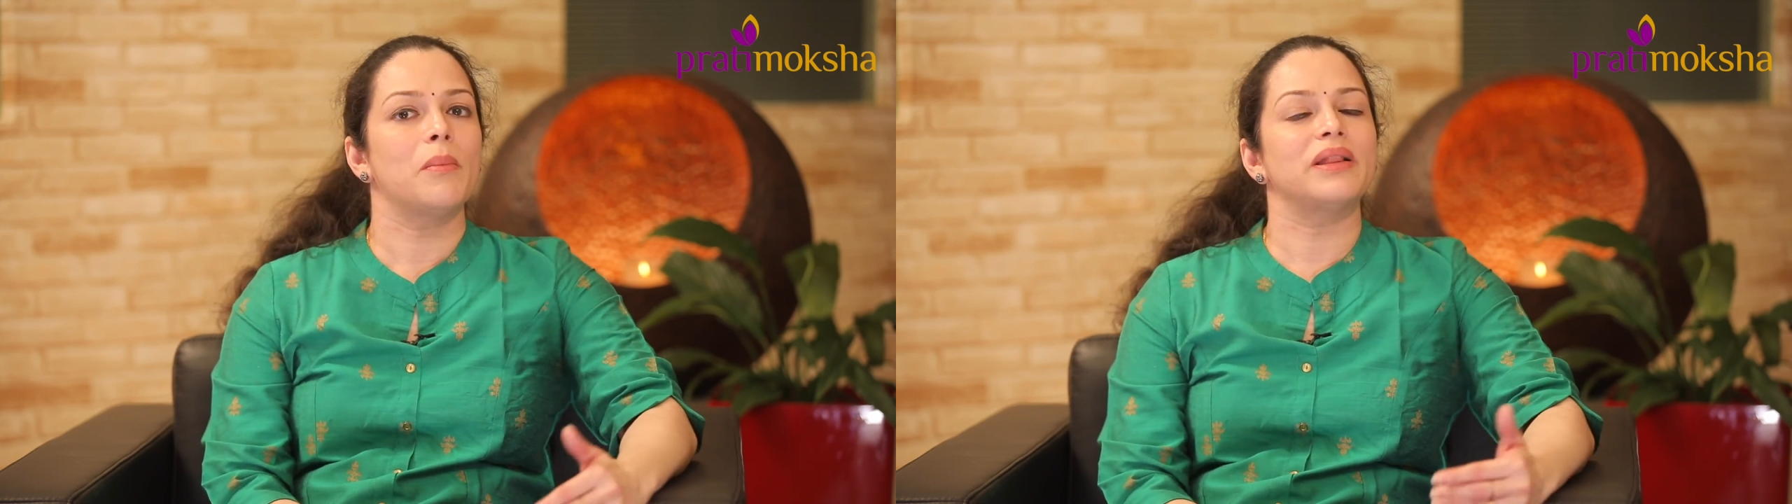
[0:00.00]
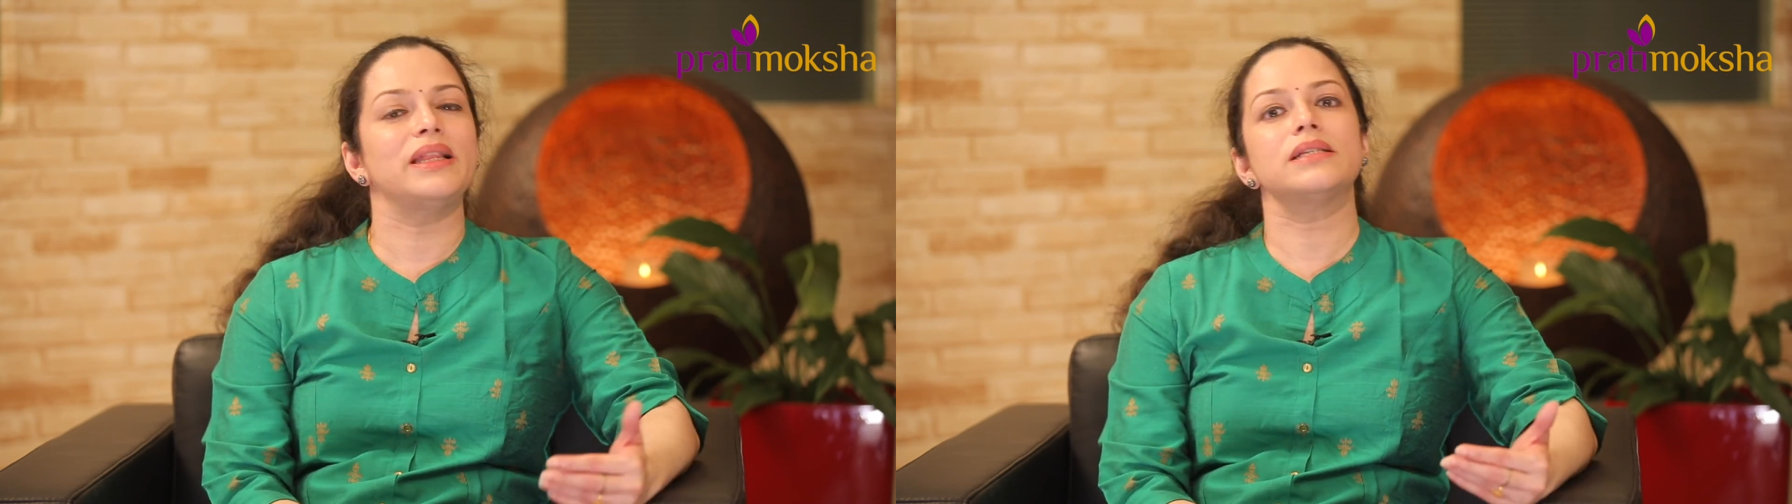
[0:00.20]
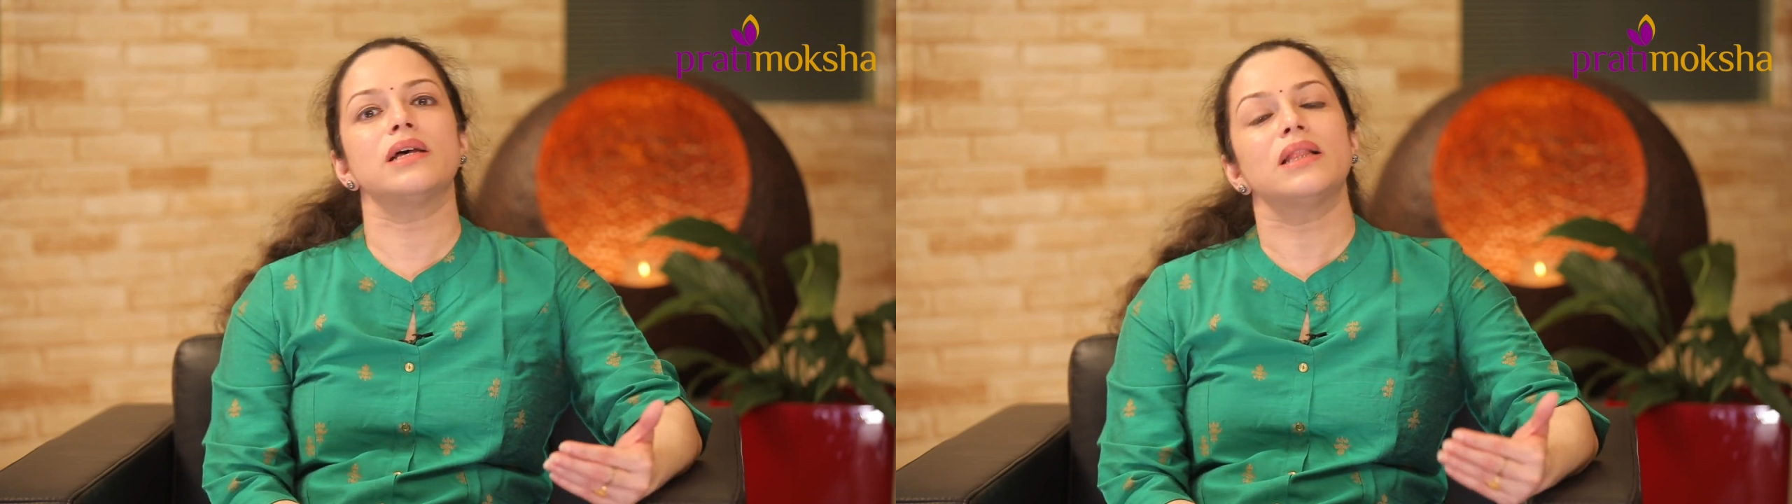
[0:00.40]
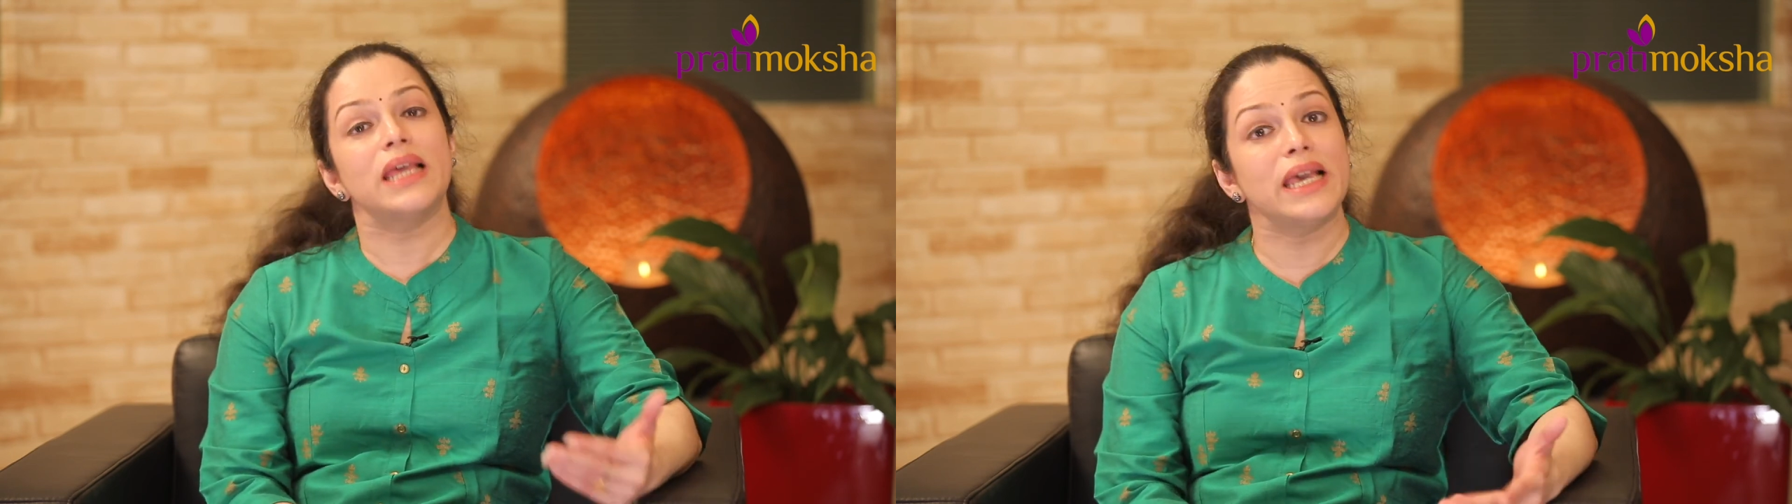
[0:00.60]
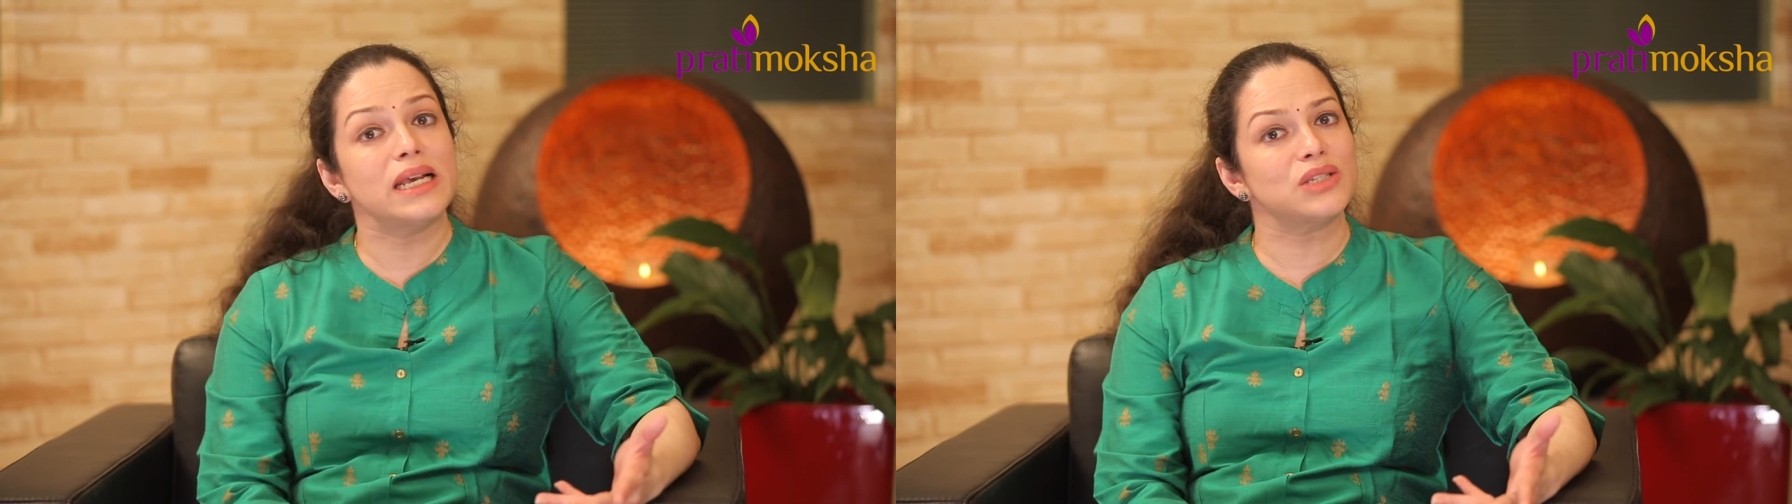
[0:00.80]
But these are
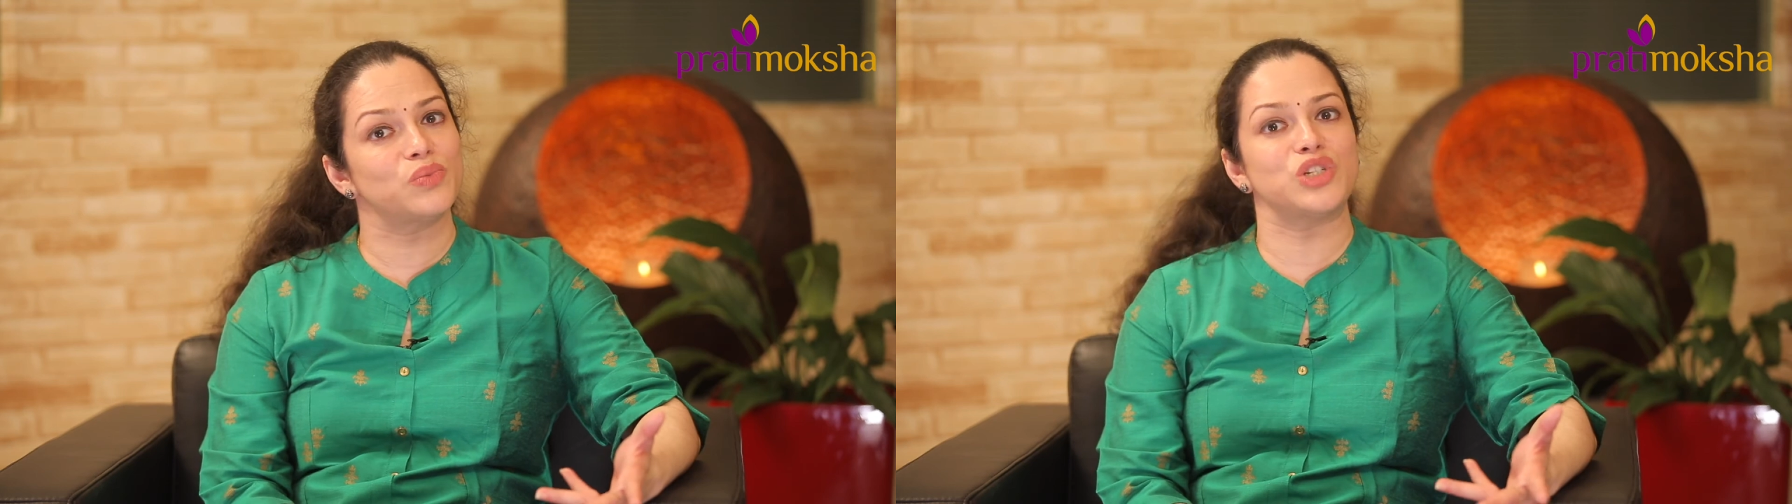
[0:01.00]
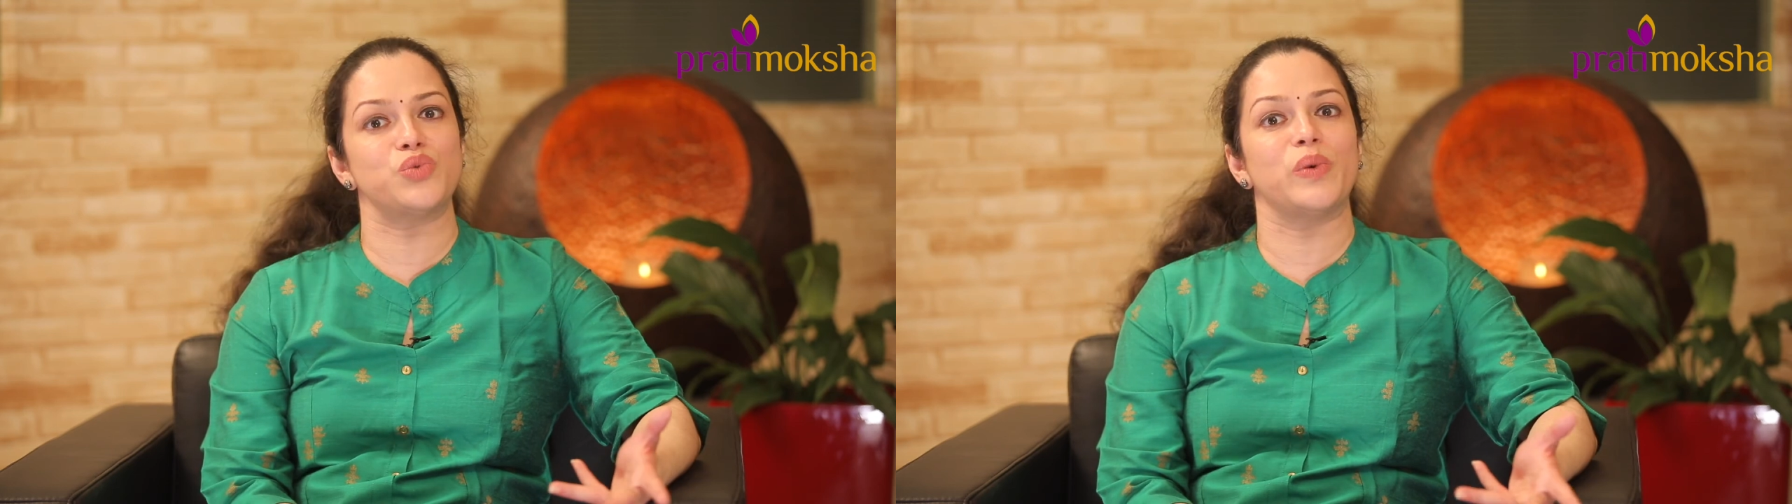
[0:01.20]
things which